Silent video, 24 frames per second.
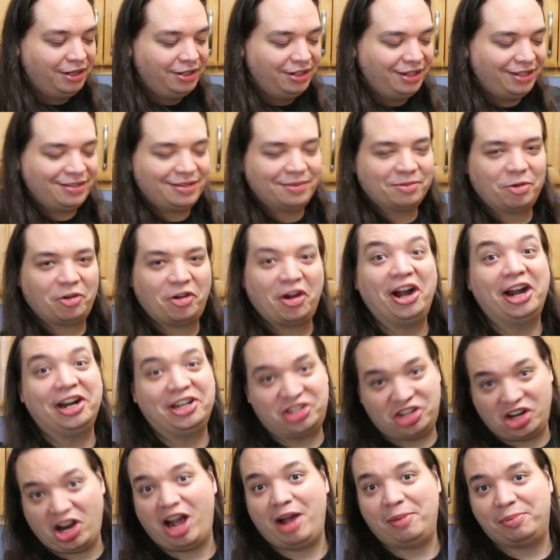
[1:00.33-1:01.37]
did some crank
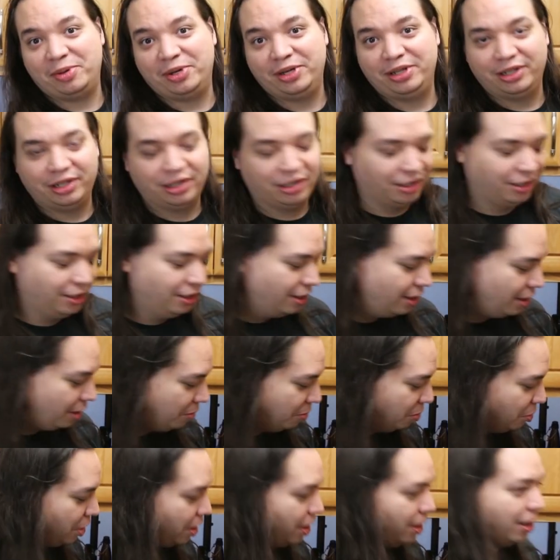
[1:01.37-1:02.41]
chopping,
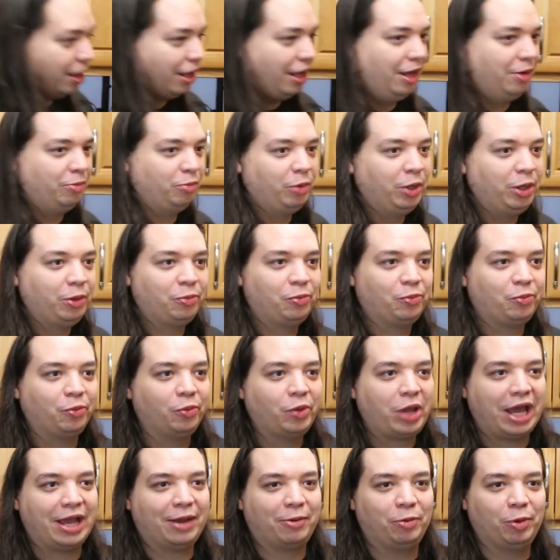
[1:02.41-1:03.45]
and, and and we
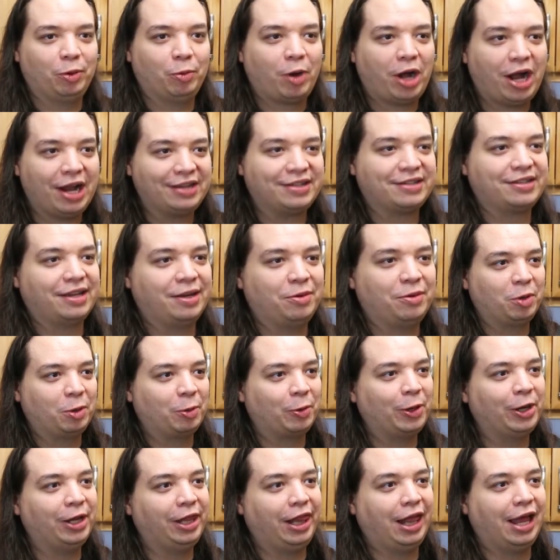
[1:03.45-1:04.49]
like we watched we
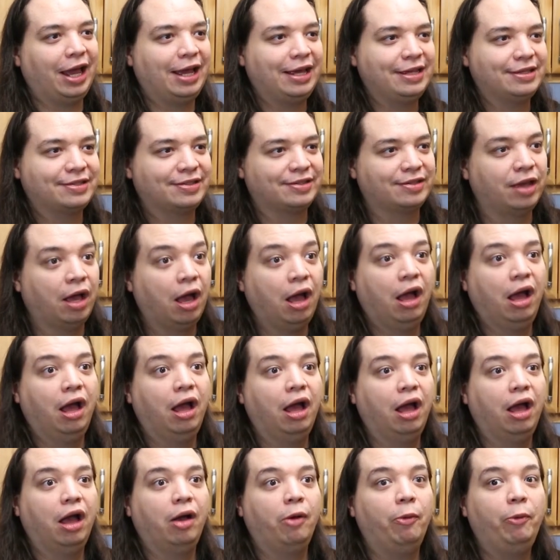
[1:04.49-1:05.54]
realized
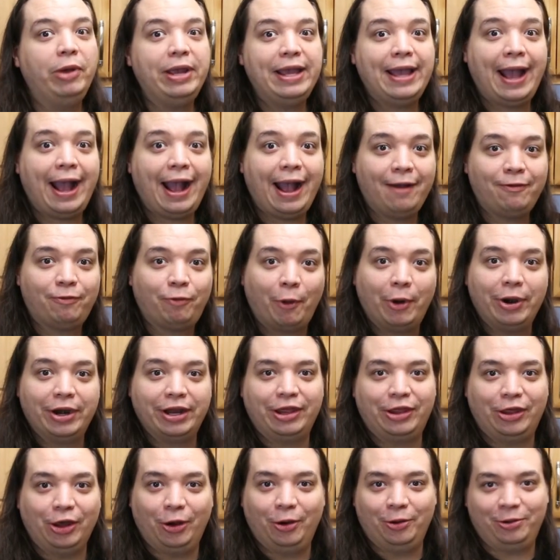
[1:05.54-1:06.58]
we have one
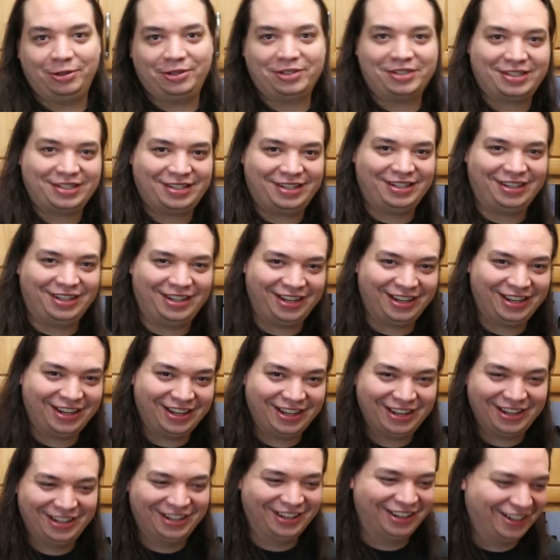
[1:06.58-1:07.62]
of those. We
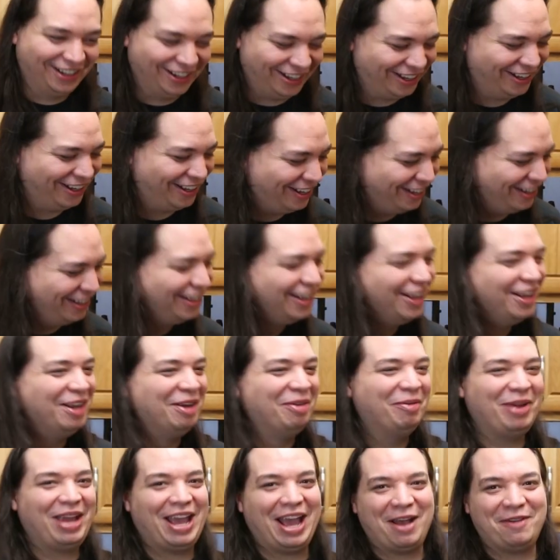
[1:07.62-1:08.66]

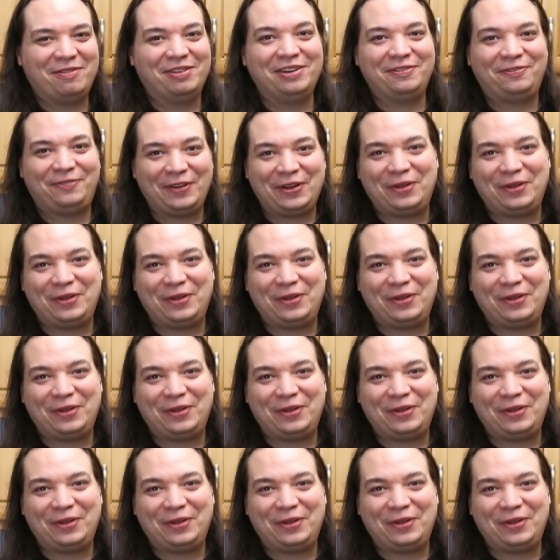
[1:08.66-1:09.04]
haven't